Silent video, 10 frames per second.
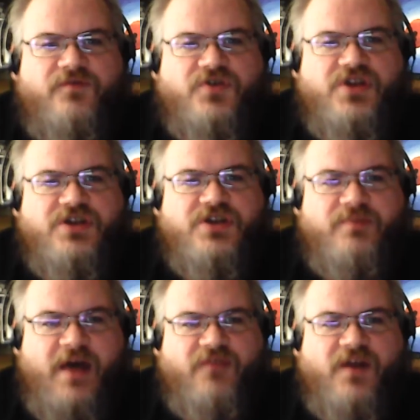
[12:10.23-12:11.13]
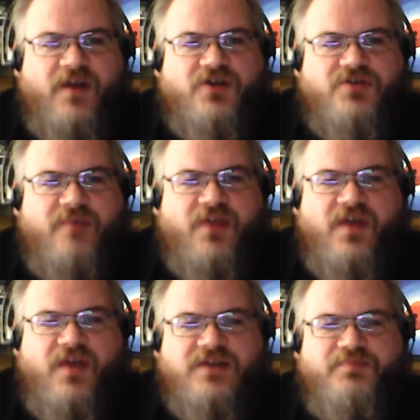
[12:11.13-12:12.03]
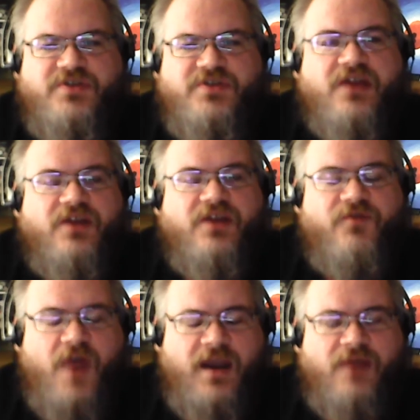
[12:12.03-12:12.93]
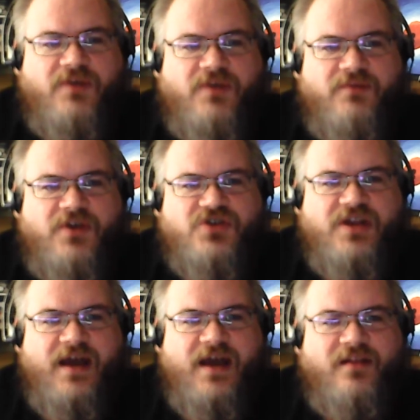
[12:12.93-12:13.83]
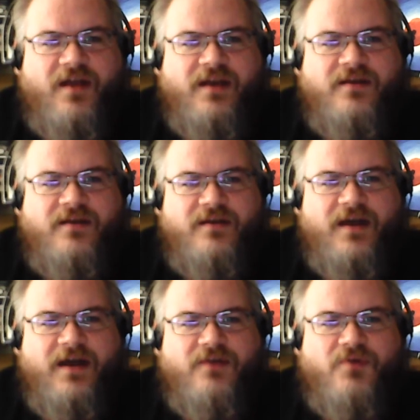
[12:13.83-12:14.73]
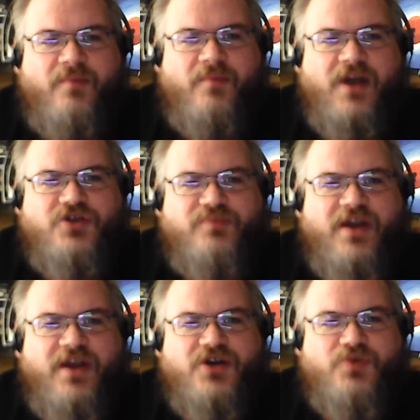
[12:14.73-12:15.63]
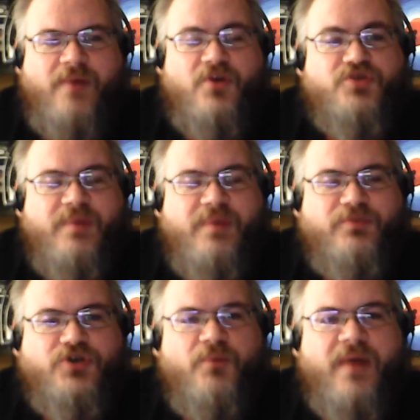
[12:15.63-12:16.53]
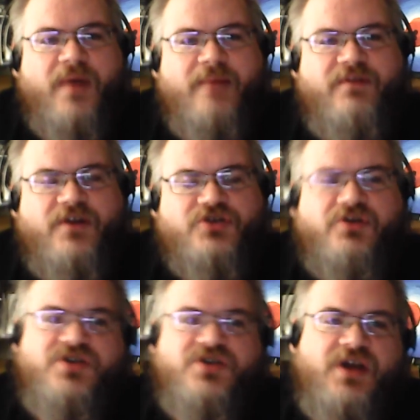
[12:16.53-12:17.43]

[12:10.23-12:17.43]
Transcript: 1st edition Pathfinder to make things particularly frightening. We use the tagline, remind your players why most people don't become adventurers.